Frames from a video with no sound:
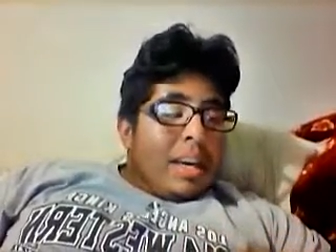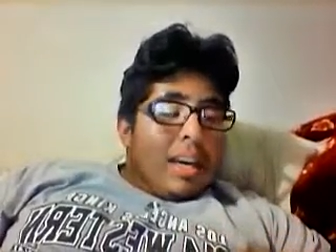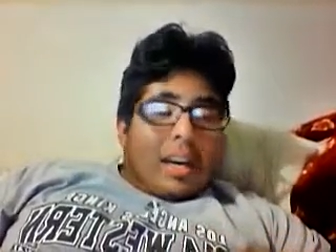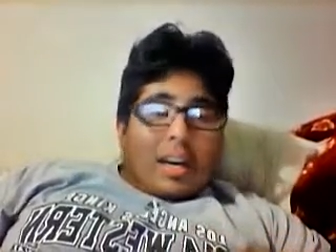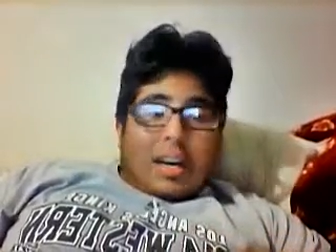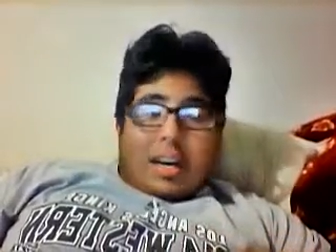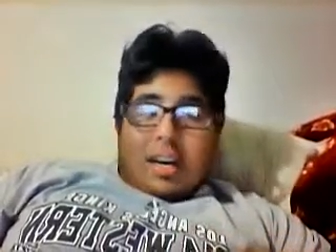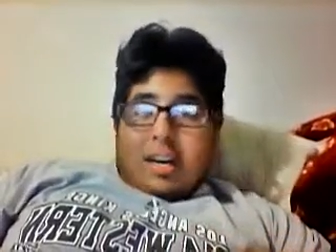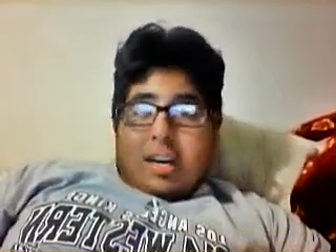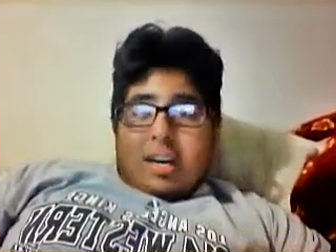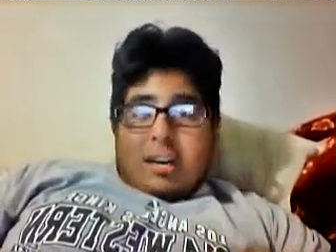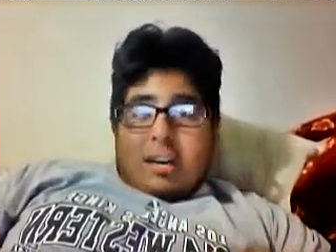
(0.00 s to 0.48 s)

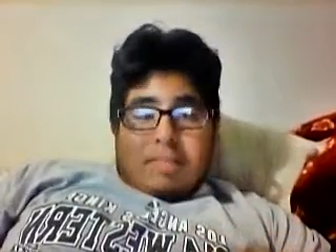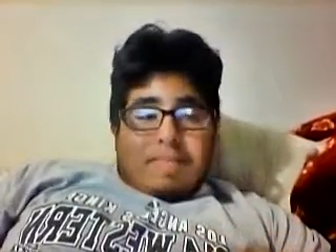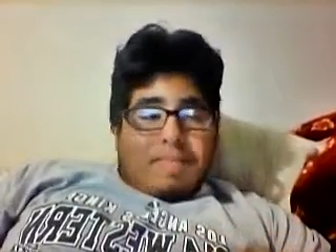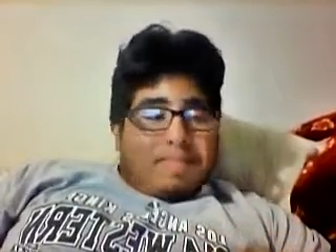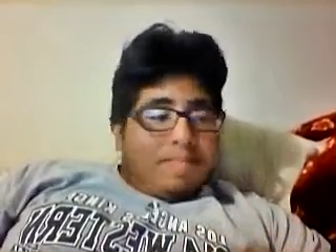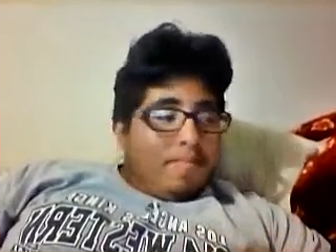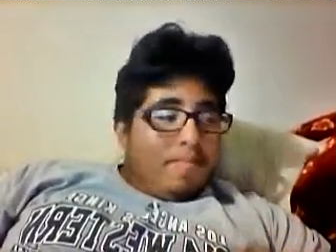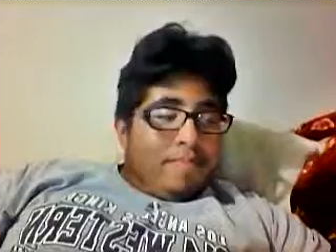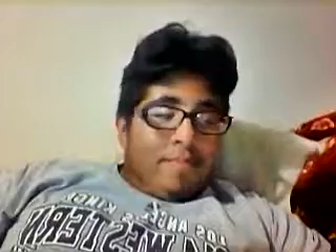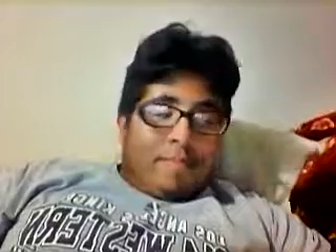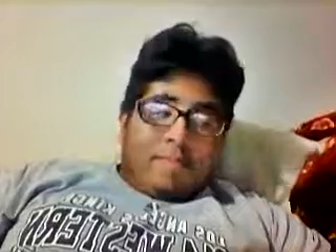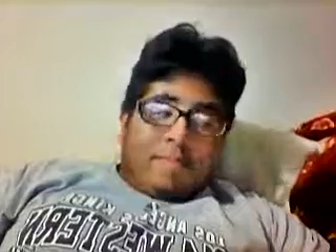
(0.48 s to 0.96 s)
uh.
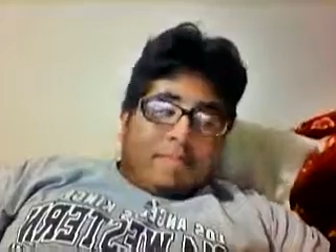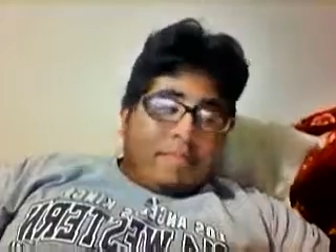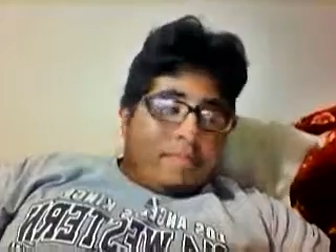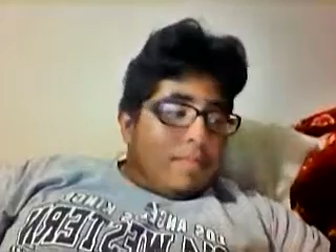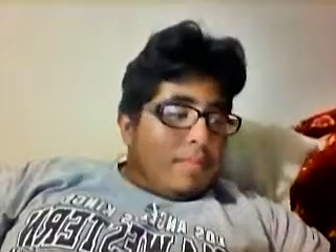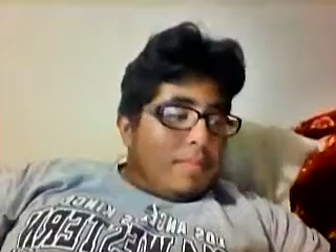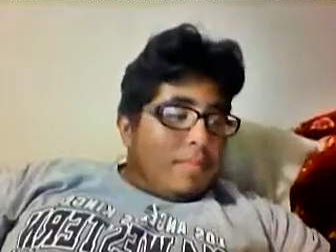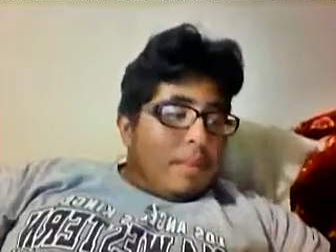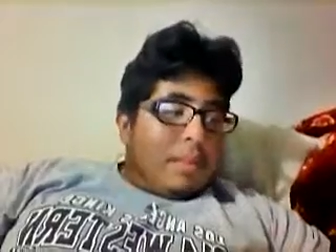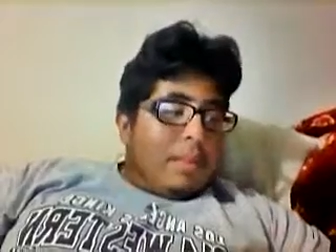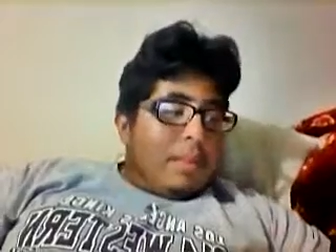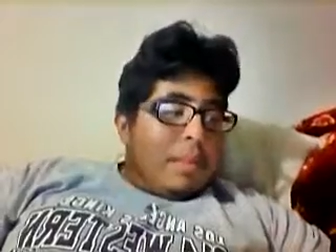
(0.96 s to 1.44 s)

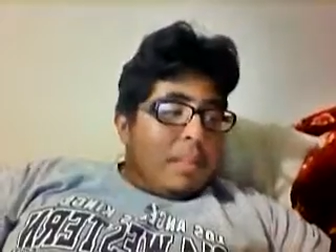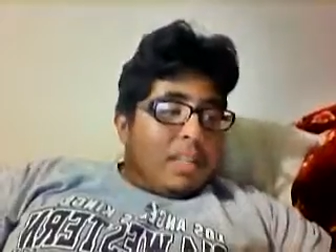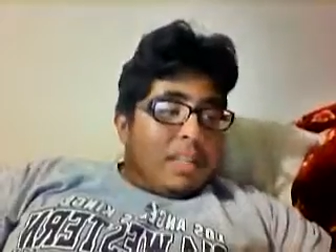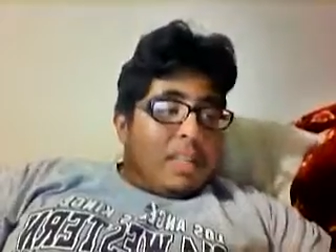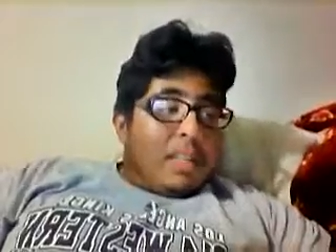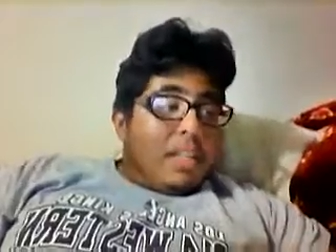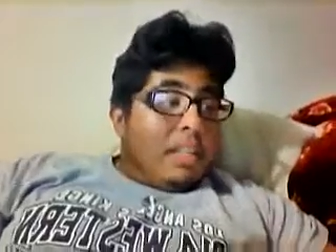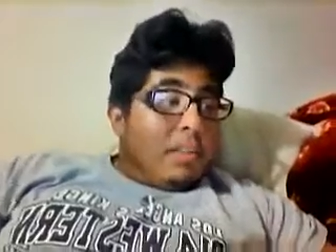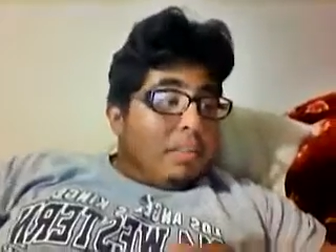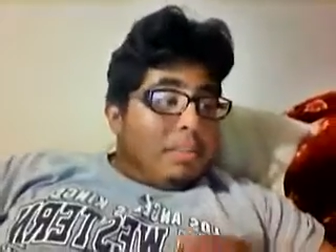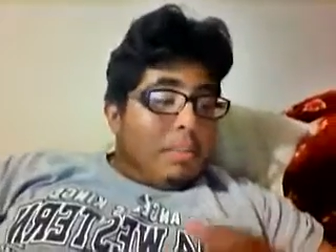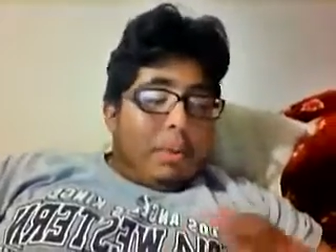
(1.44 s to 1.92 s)
I mean,
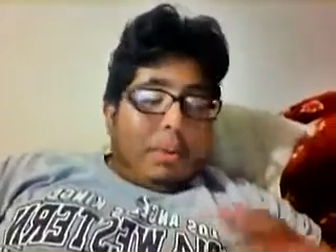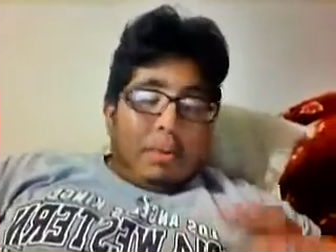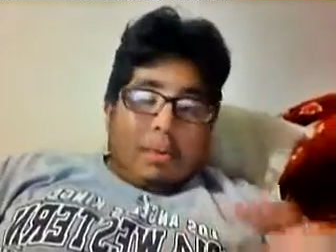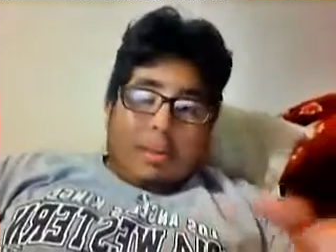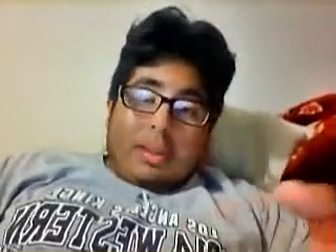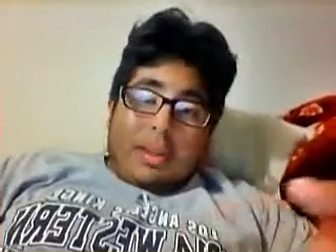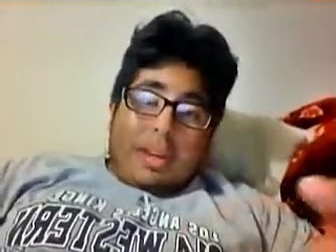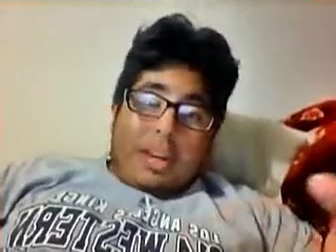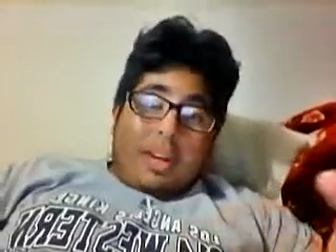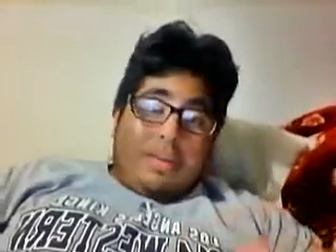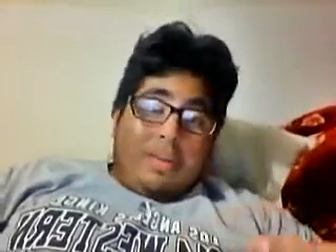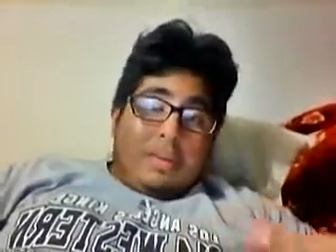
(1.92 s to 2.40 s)
Thunder
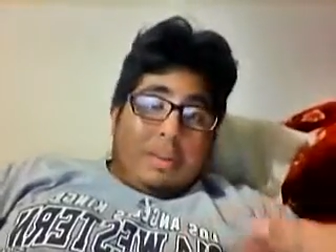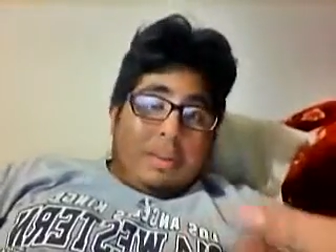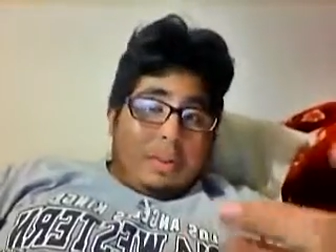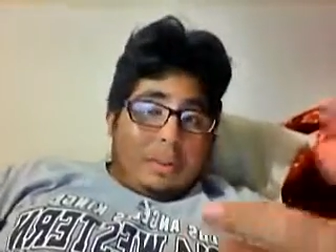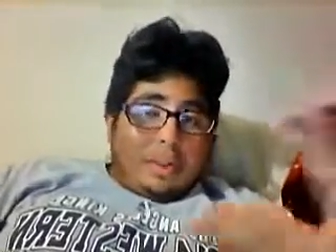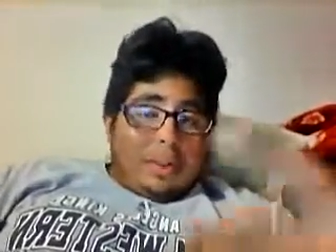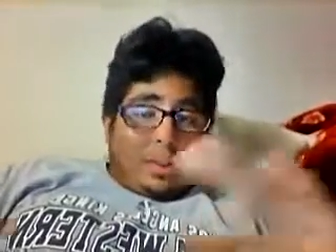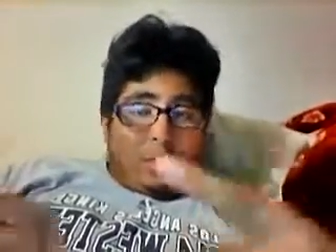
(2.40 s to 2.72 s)
pulled it off, though.